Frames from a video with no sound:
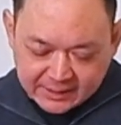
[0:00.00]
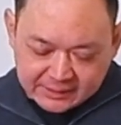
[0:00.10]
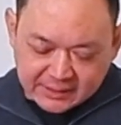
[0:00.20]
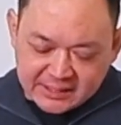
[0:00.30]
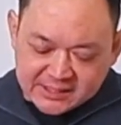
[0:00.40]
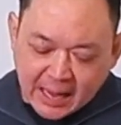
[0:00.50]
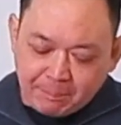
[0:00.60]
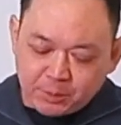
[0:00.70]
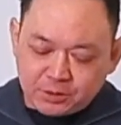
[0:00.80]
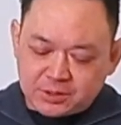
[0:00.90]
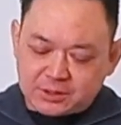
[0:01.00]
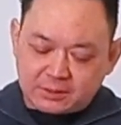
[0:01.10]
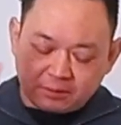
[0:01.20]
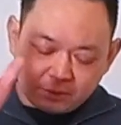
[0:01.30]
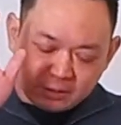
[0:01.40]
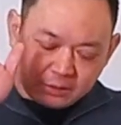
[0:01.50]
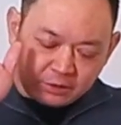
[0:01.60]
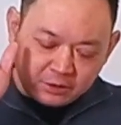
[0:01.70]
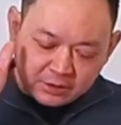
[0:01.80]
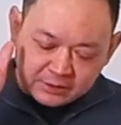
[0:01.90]
The disciples
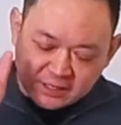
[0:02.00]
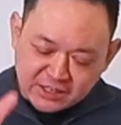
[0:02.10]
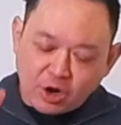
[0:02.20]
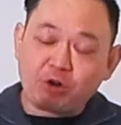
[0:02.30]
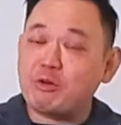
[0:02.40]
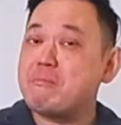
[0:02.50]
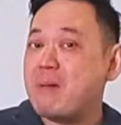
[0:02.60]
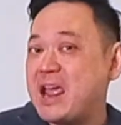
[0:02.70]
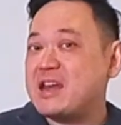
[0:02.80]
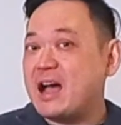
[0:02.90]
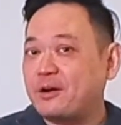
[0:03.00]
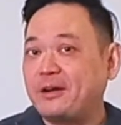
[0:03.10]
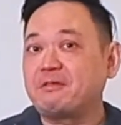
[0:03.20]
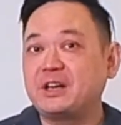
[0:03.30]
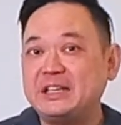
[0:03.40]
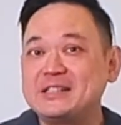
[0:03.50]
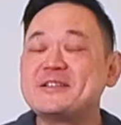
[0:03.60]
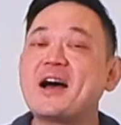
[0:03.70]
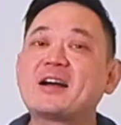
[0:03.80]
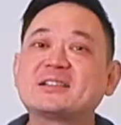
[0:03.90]
did not remain, however, in the
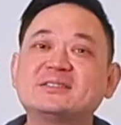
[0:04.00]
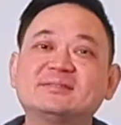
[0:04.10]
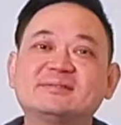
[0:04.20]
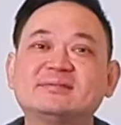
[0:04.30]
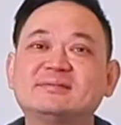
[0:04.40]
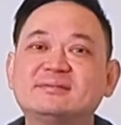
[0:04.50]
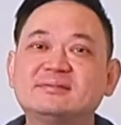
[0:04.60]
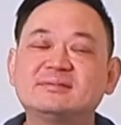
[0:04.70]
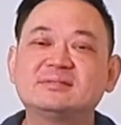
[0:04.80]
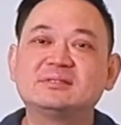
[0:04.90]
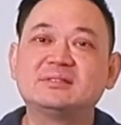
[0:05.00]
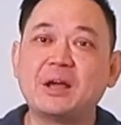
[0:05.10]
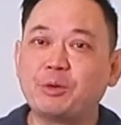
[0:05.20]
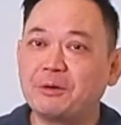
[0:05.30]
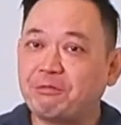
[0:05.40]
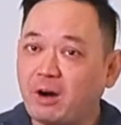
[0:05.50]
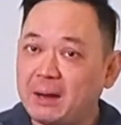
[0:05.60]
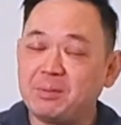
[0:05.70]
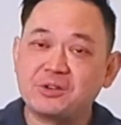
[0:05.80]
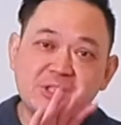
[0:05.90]
dark. They were
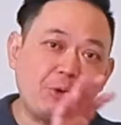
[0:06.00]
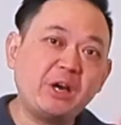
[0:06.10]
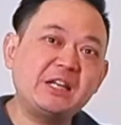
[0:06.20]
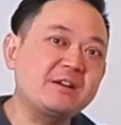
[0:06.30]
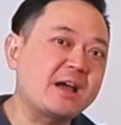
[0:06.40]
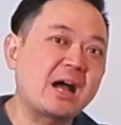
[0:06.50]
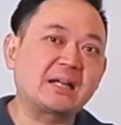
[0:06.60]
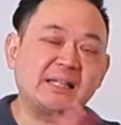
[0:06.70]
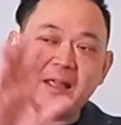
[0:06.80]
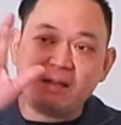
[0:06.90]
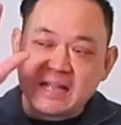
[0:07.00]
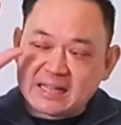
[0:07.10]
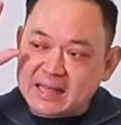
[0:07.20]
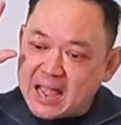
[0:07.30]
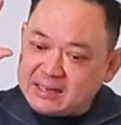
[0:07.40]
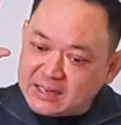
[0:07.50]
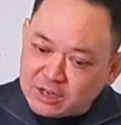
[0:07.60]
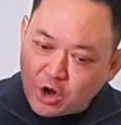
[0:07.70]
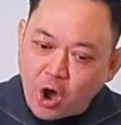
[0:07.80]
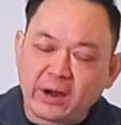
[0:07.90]
afraid because they were in the dark. They
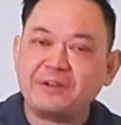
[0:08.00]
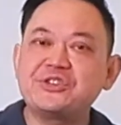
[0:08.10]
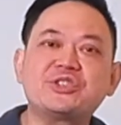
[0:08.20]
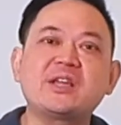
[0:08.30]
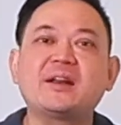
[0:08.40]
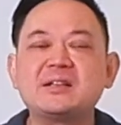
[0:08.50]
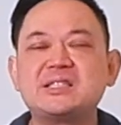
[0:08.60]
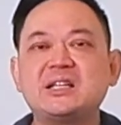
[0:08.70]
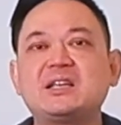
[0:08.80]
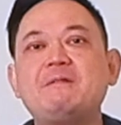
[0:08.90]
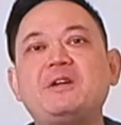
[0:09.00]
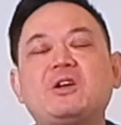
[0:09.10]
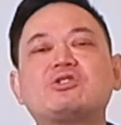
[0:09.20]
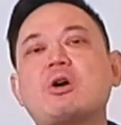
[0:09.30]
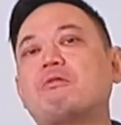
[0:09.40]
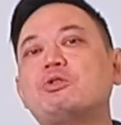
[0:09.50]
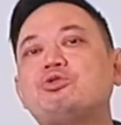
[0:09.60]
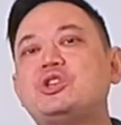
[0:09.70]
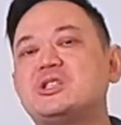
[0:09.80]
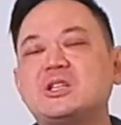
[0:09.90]
did not understand the significance of
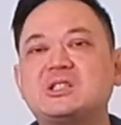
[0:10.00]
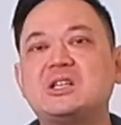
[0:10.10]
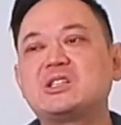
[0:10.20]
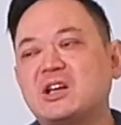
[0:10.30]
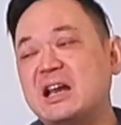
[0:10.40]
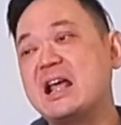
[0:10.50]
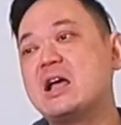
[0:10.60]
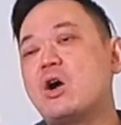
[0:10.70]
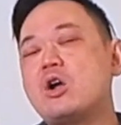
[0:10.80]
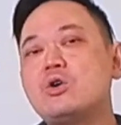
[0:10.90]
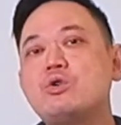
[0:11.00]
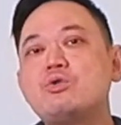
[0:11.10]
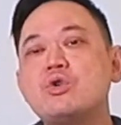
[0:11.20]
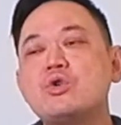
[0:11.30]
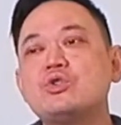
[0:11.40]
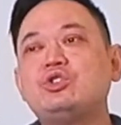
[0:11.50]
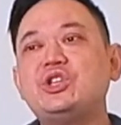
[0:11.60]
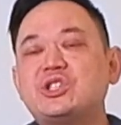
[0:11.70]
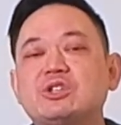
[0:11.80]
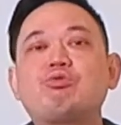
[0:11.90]
who Jesus is and who
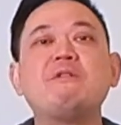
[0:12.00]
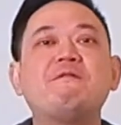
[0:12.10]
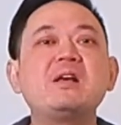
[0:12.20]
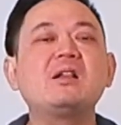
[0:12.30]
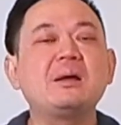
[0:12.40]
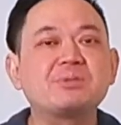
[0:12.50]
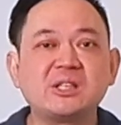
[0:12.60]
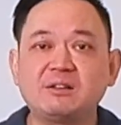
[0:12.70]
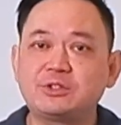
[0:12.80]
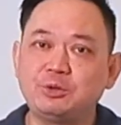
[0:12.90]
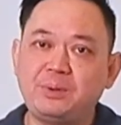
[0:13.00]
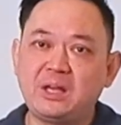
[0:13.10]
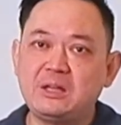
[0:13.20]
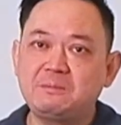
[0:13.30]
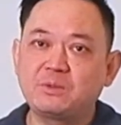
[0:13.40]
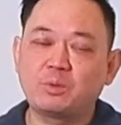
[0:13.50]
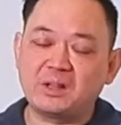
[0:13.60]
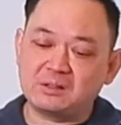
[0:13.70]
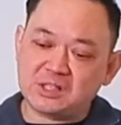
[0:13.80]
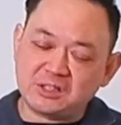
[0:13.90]
Jesus revealed himself to be
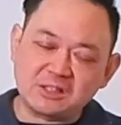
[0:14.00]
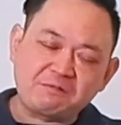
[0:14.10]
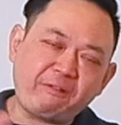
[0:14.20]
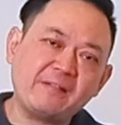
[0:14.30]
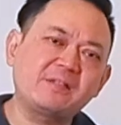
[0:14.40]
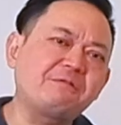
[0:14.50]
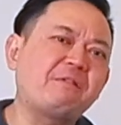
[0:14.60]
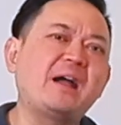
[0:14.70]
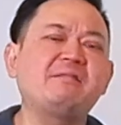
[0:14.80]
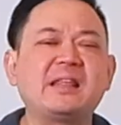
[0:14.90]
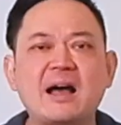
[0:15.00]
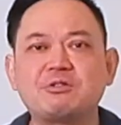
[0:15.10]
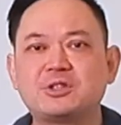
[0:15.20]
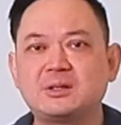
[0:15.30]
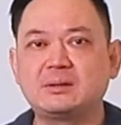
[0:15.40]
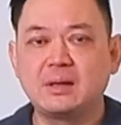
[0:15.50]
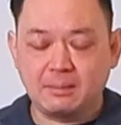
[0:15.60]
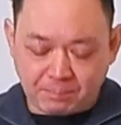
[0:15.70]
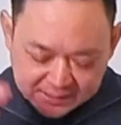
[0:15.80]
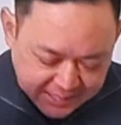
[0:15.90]
when Jesus fed the 5,000.
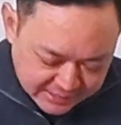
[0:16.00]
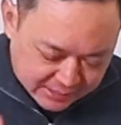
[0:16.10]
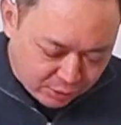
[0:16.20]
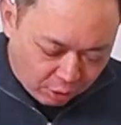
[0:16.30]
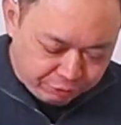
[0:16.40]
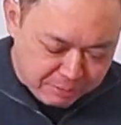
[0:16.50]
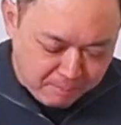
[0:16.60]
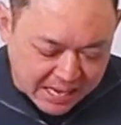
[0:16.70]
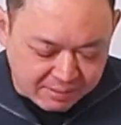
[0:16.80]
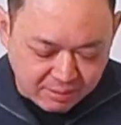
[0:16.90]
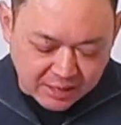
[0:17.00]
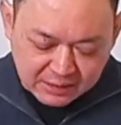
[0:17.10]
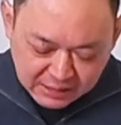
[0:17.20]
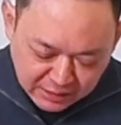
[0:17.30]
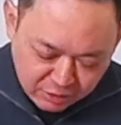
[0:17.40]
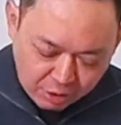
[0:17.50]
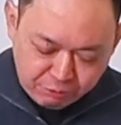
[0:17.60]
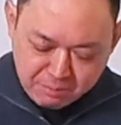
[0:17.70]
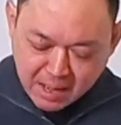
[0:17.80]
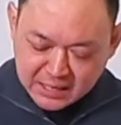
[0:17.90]
But they did not remain there. They did not
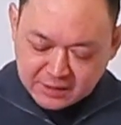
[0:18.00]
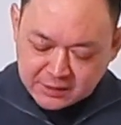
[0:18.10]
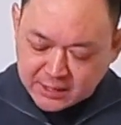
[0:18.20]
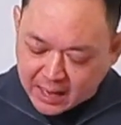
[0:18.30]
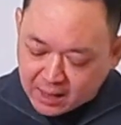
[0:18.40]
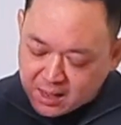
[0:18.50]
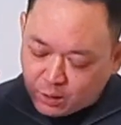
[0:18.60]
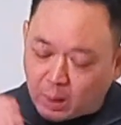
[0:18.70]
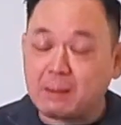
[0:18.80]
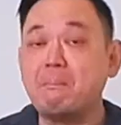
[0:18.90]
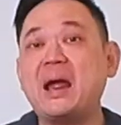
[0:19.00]
remain in the dark. When